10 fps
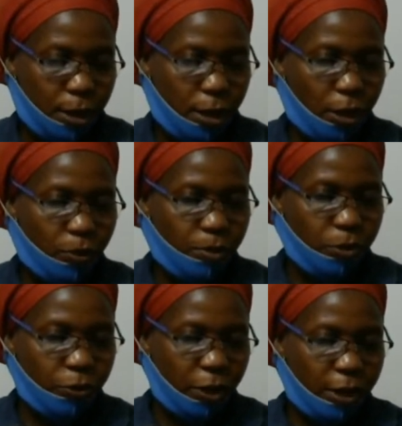Now we
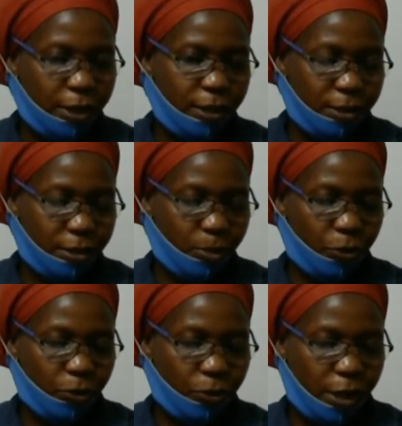move to another step
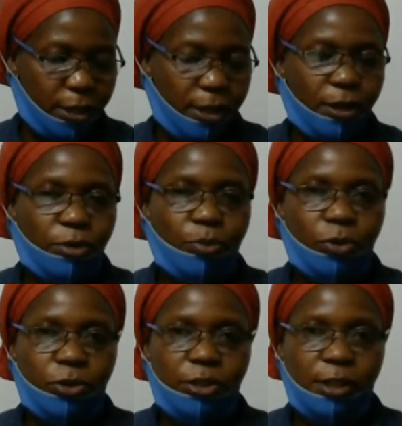of writing a
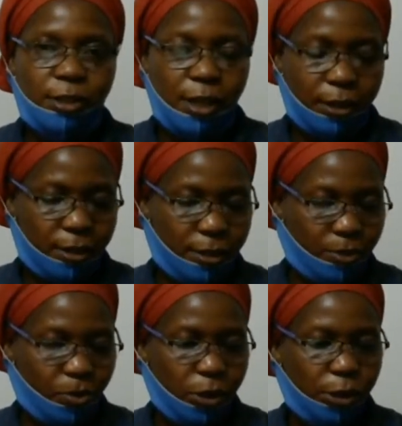report, just like the
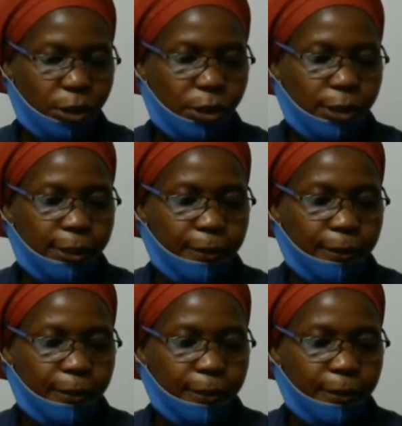speech.